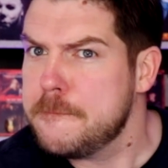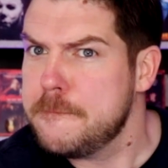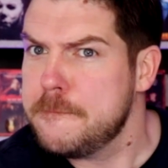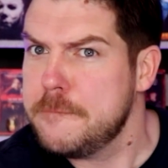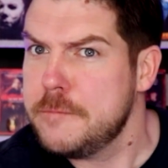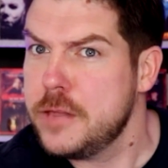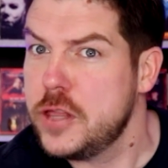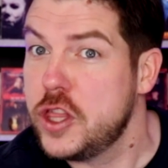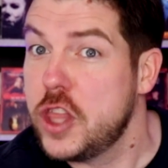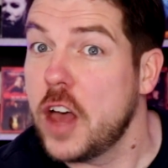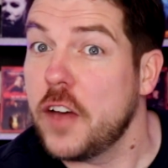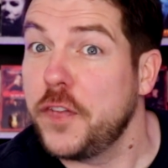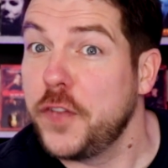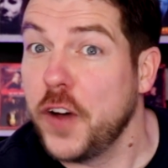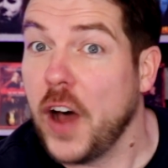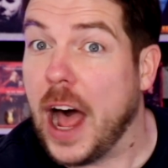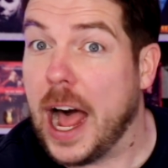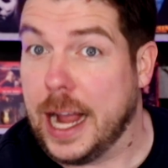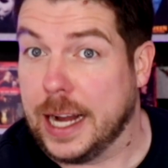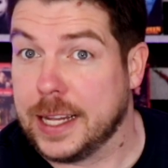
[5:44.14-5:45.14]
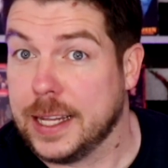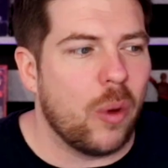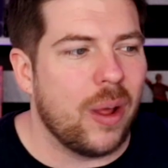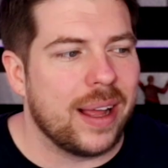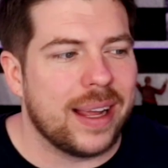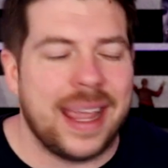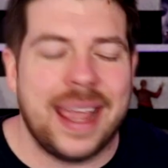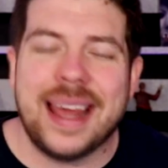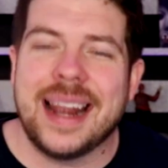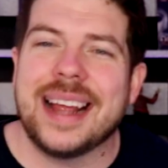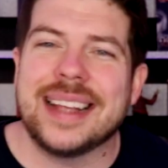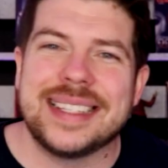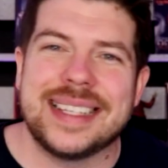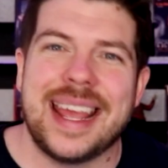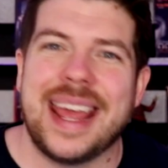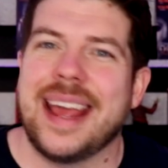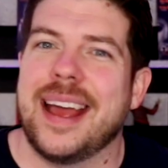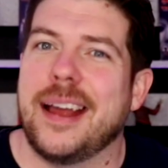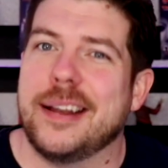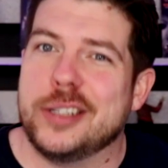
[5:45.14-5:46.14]
the fuck? While I cannot
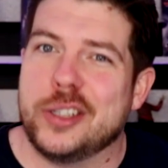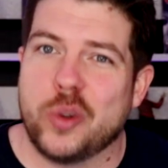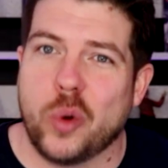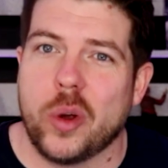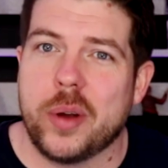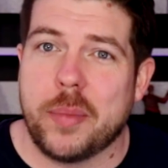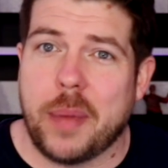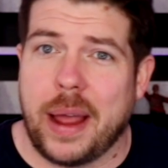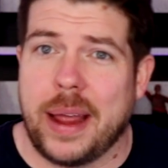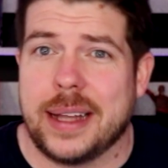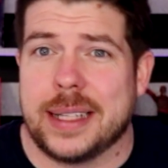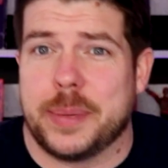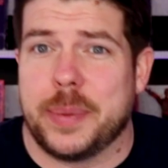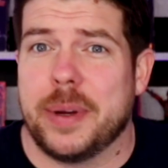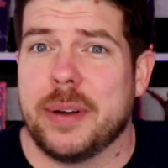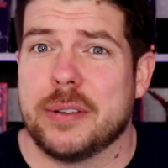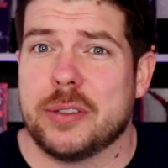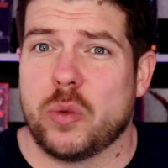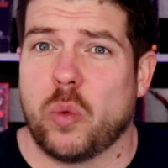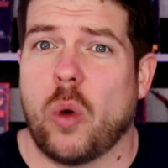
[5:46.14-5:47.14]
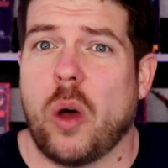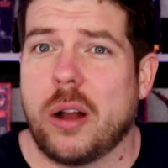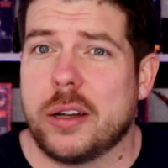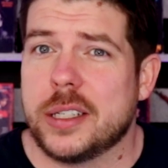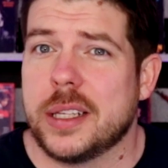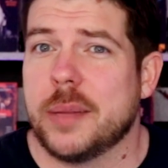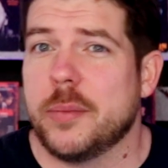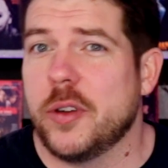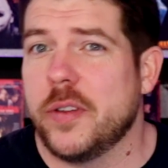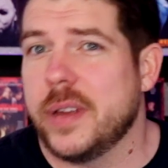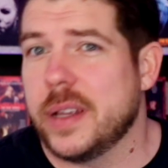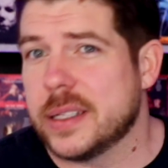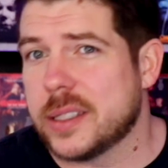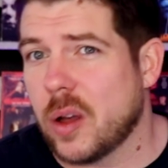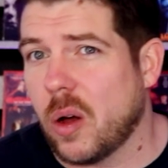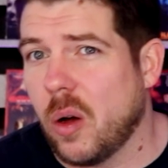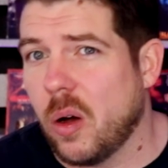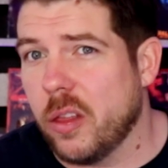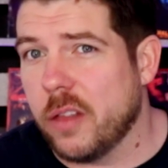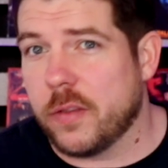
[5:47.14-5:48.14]
say I enjoyed my experience watching the movie because
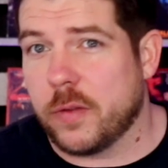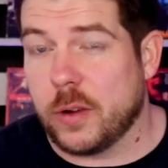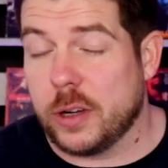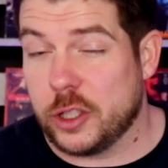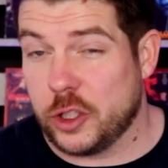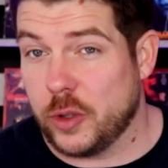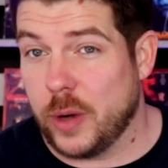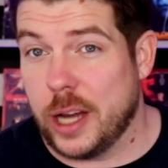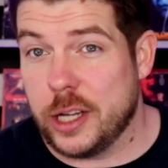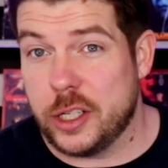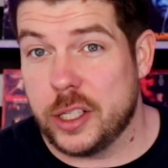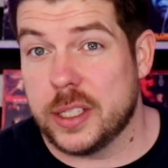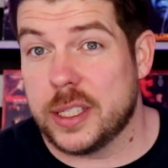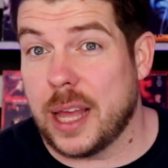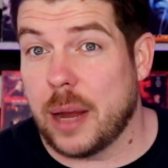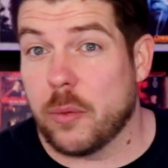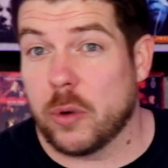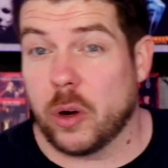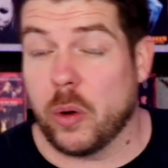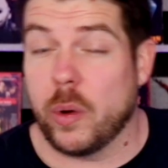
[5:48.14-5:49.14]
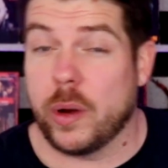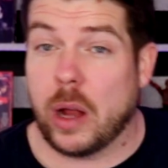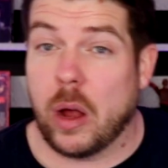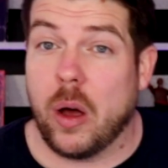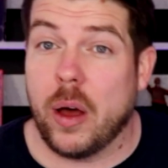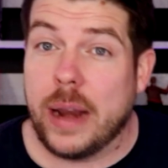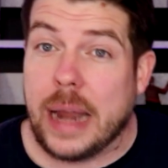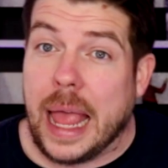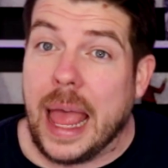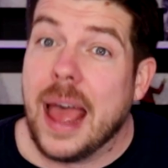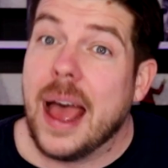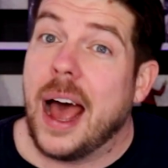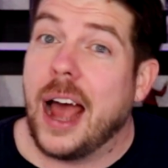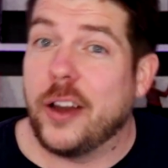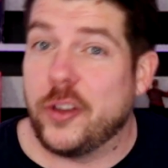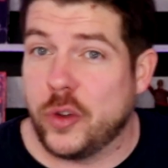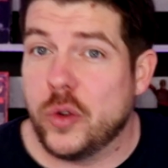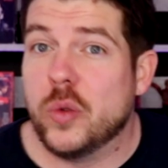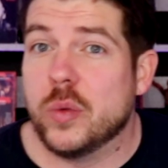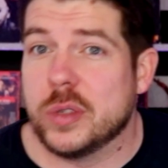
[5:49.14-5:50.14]
of all the frustrations that were going on, I
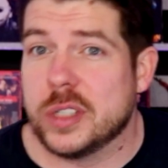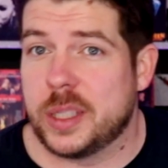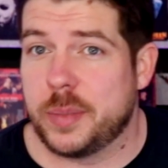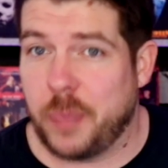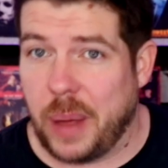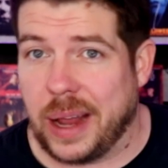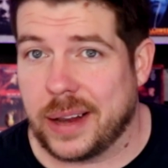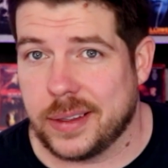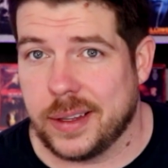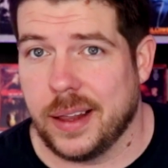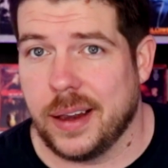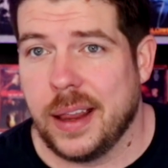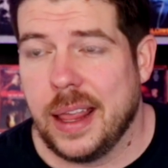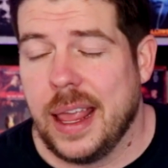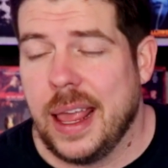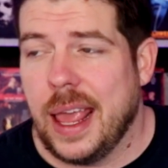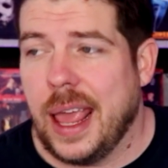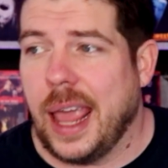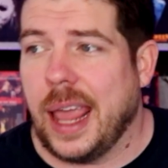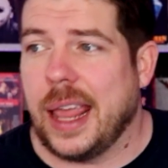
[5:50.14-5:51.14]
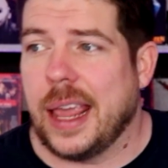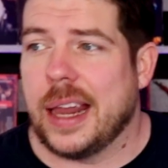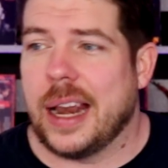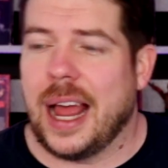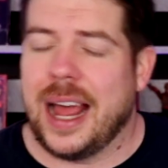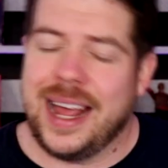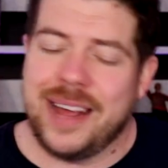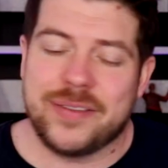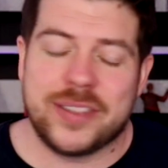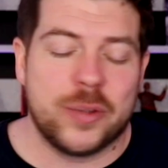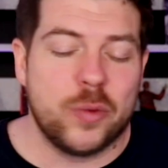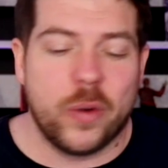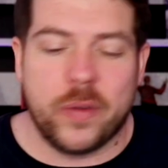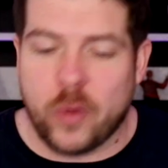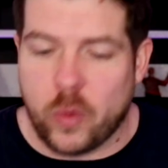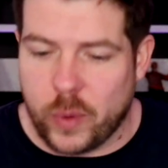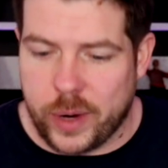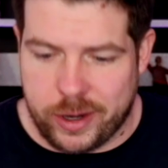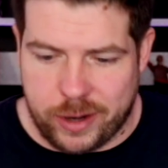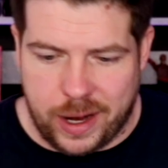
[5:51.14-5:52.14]
do respect it. And I have sort of
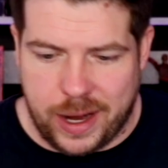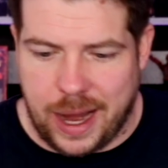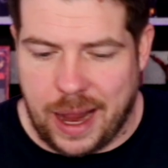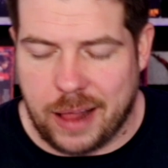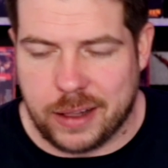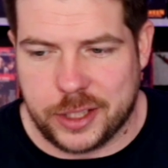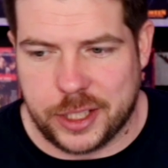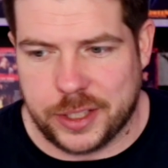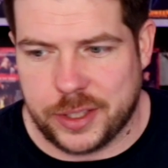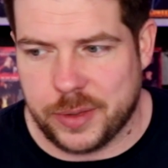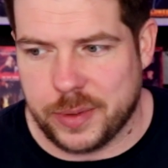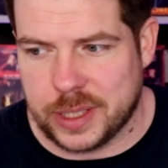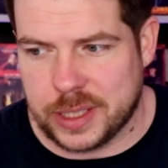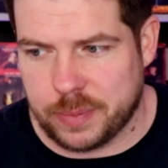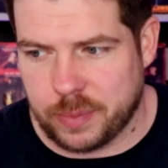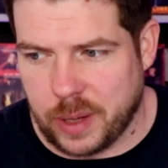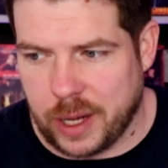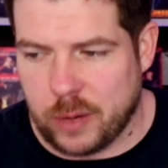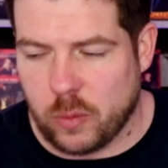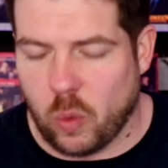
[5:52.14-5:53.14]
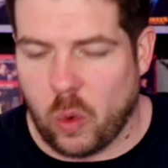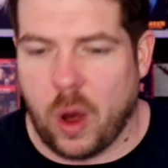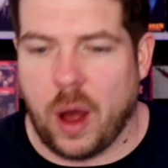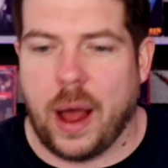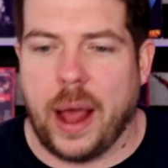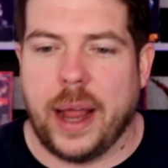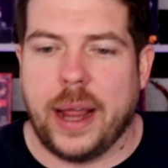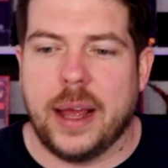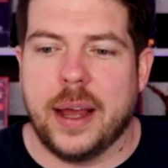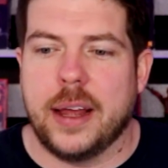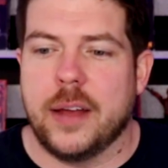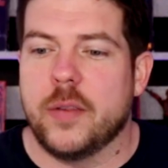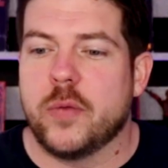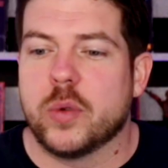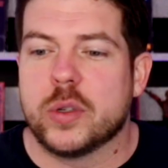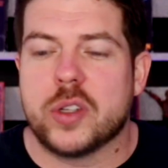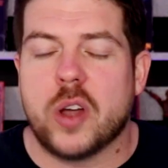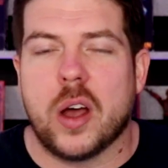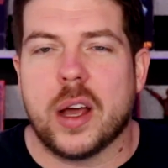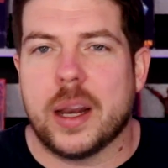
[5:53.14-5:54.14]
a weird analogy to explain why. If
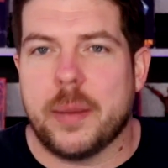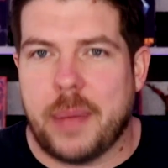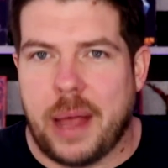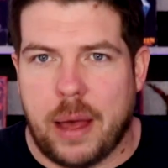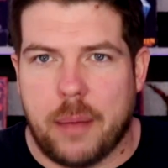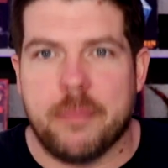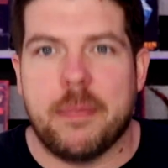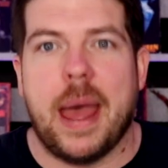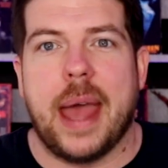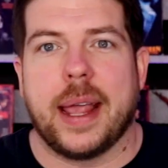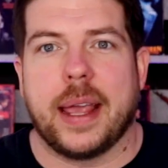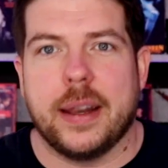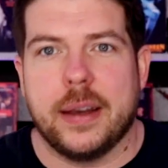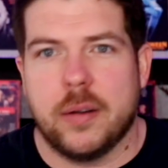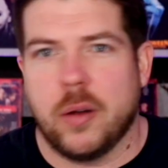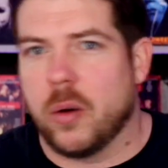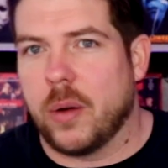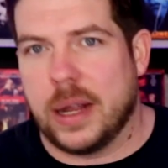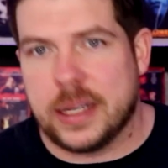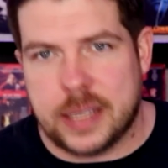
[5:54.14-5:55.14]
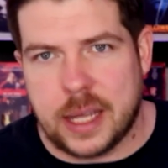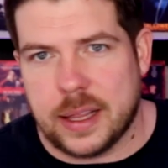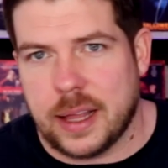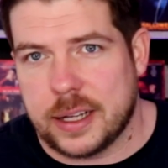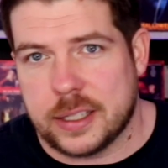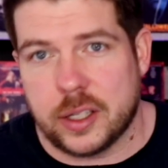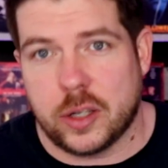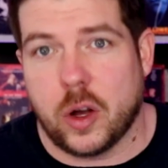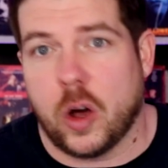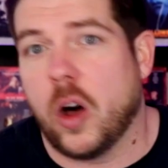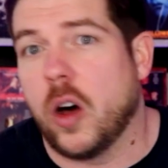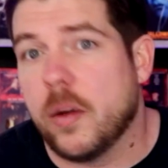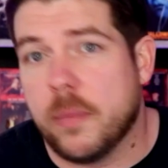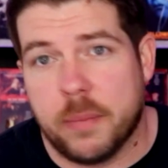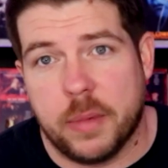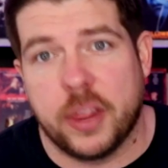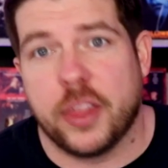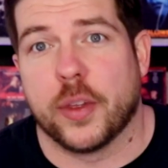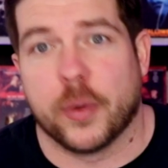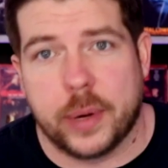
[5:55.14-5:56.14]
we're talking about Megan, or as I like to call
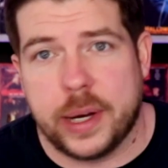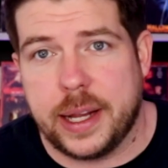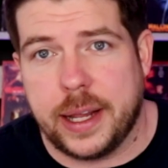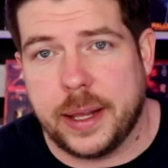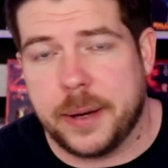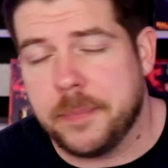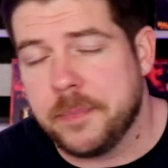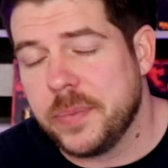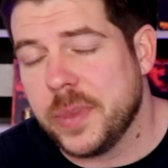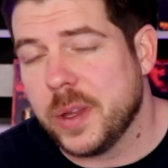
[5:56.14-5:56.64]
Mithrigan,